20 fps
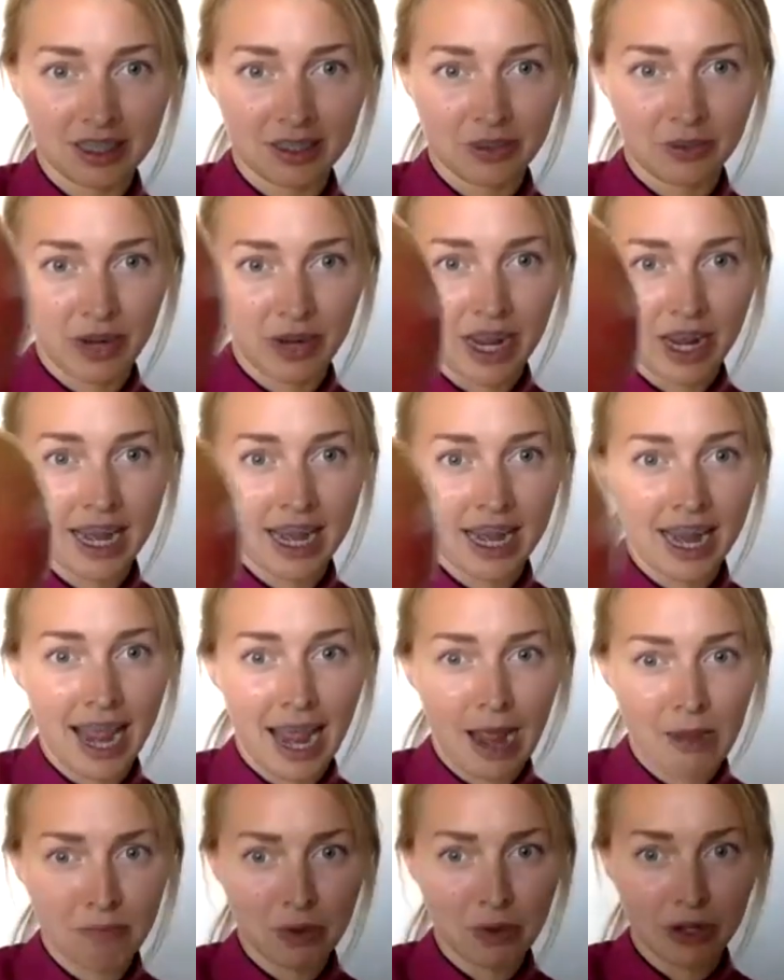We got an
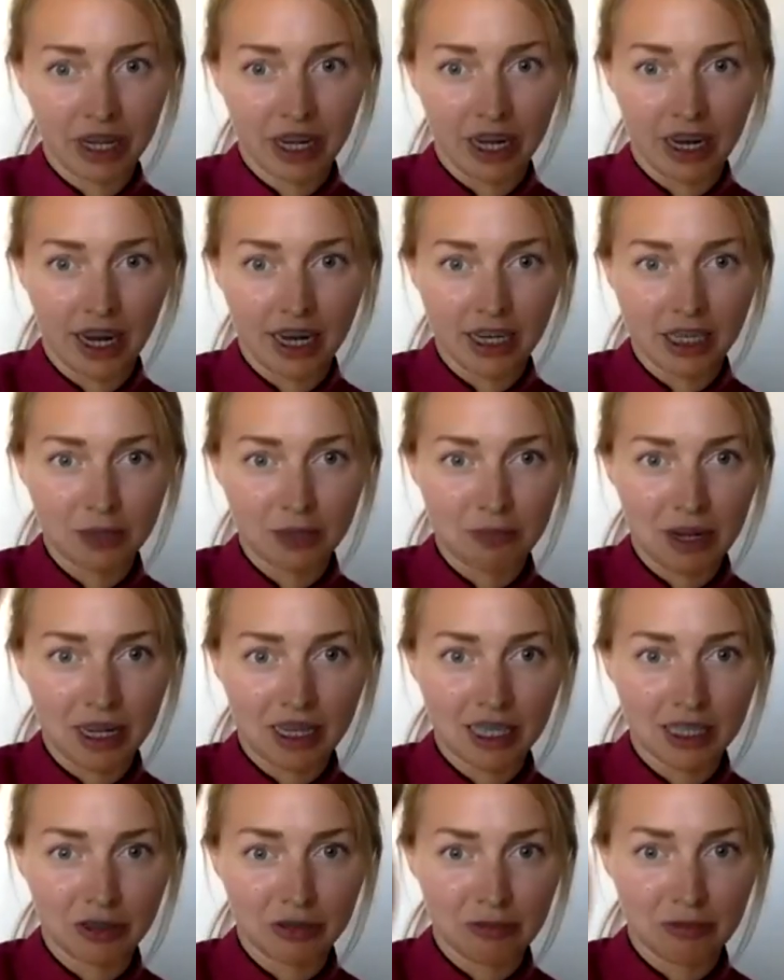apple here. I just picked
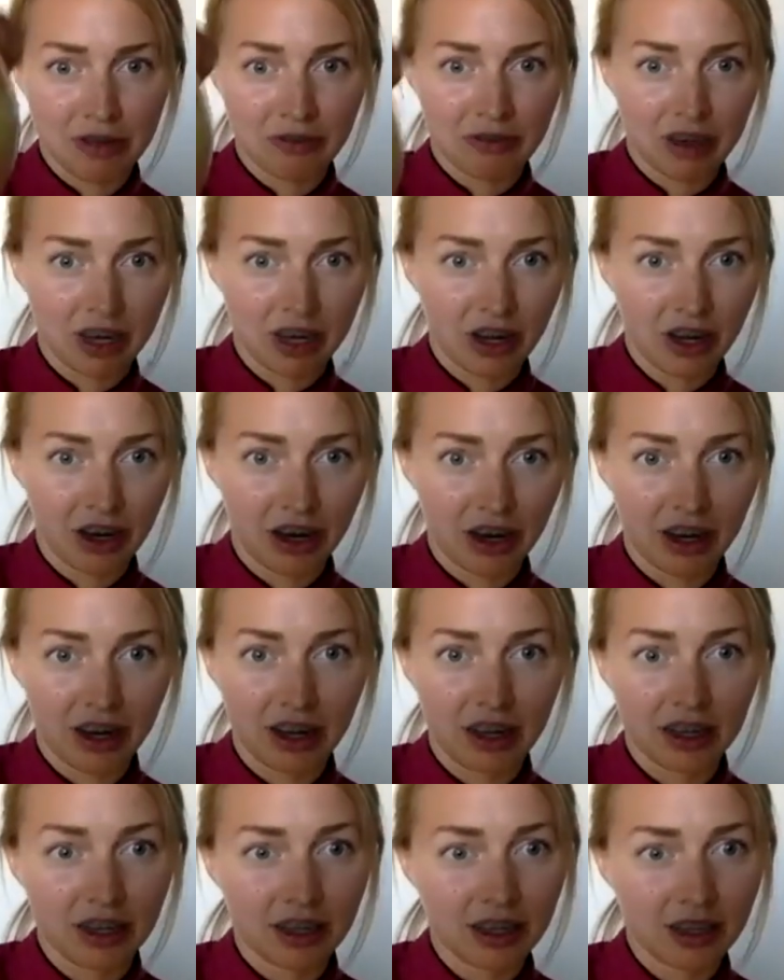this from my front oh, yard. I
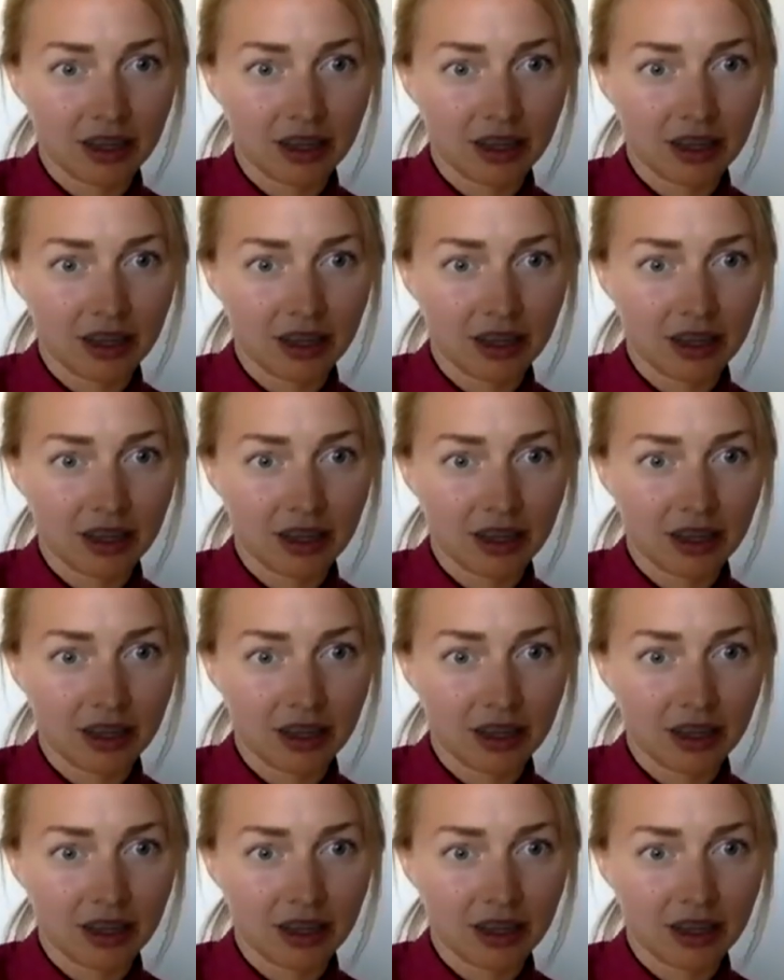see some